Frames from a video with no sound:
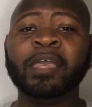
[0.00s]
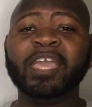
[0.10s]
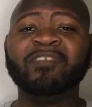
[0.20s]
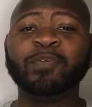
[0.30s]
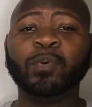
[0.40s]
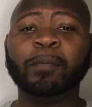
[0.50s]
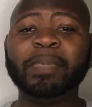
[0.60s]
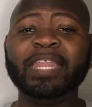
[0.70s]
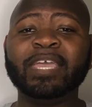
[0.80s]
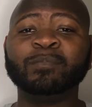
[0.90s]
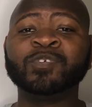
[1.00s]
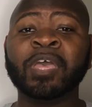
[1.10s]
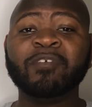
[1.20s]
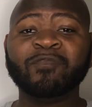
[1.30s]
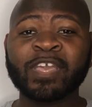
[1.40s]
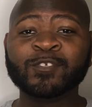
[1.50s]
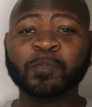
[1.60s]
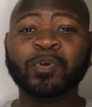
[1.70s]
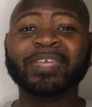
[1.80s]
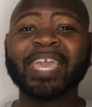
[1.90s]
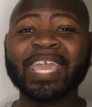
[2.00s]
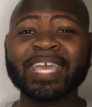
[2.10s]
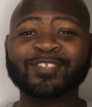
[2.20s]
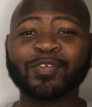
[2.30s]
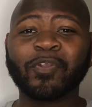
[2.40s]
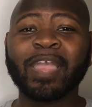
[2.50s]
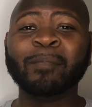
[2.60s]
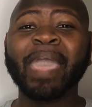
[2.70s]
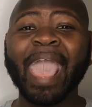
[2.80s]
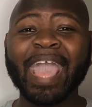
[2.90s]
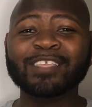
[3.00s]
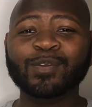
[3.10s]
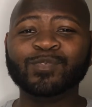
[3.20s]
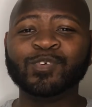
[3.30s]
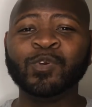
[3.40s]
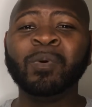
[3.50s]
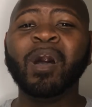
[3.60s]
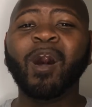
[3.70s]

if you will, mediums: Facebook, Instagram, and YouTube,